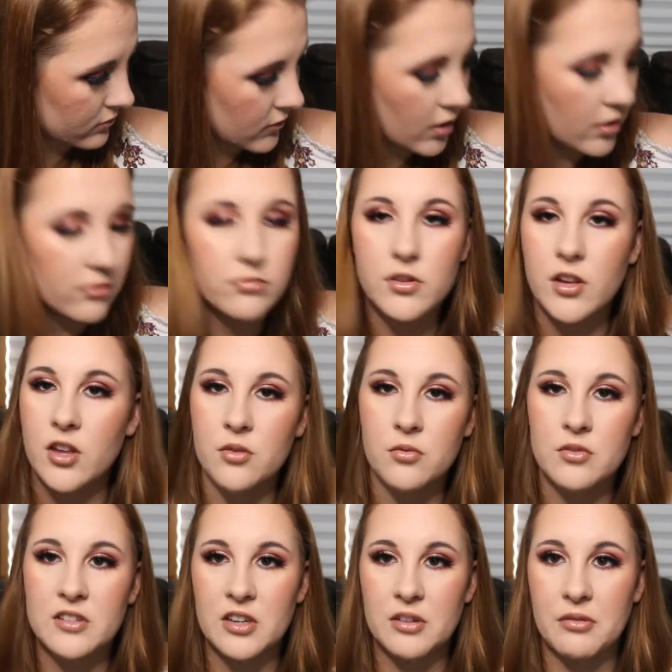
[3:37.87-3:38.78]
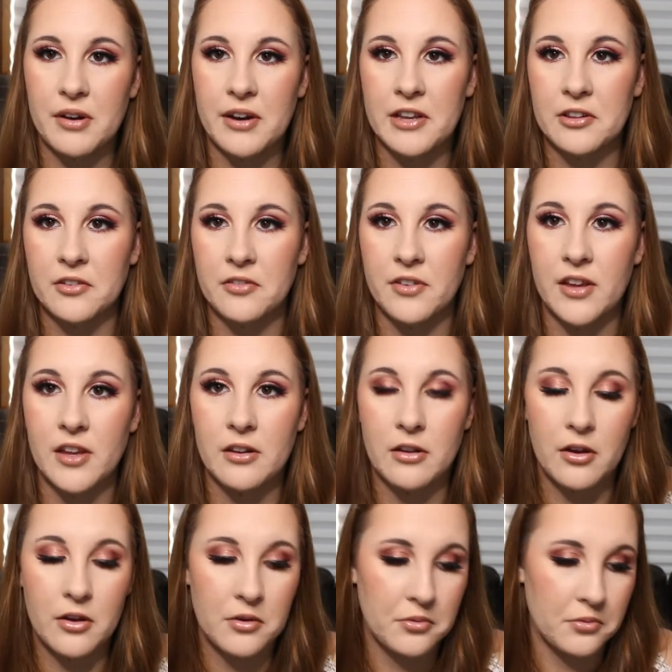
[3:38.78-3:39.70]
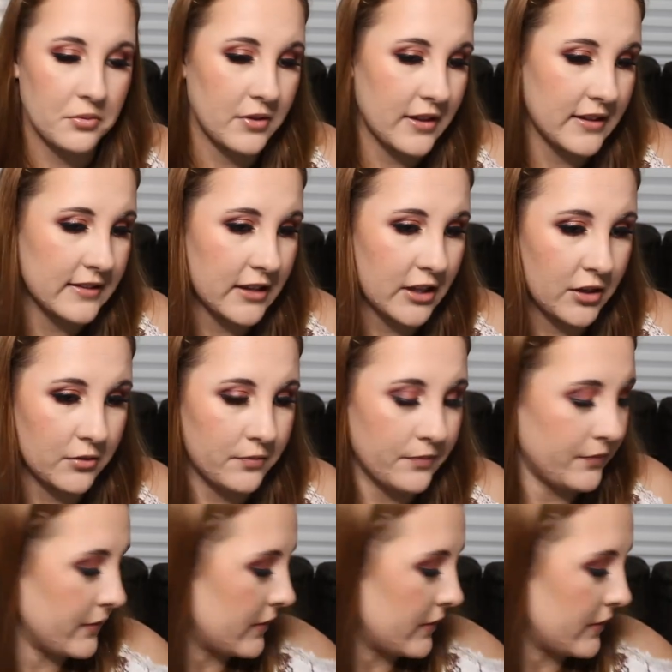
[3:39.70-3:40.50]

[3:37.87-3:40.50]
No, the other ones had regular feet. Oh, well, that's cute.